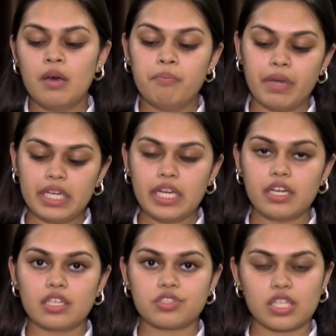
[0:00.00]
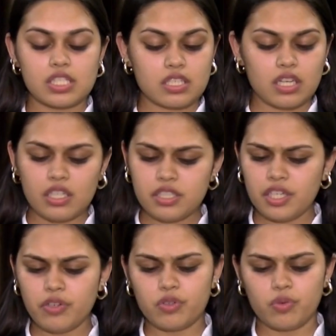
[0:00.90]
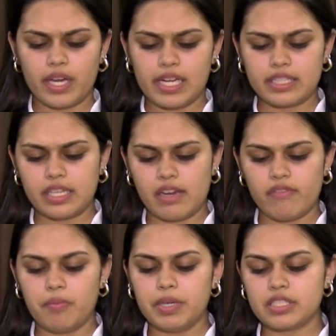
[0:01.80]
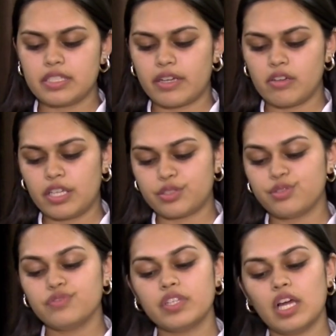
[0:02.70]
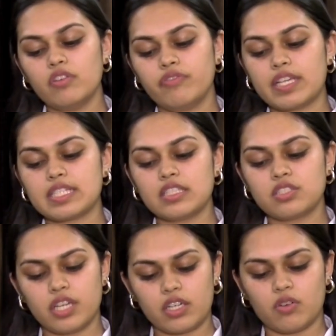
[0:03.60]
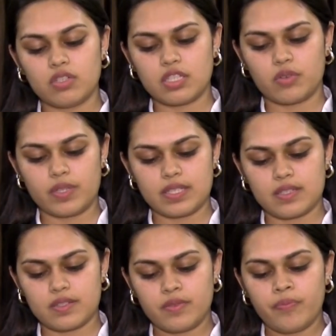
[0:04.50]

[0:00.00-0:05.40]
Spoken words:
Many industries continue to violate the environmental regulations without facing strict consequences.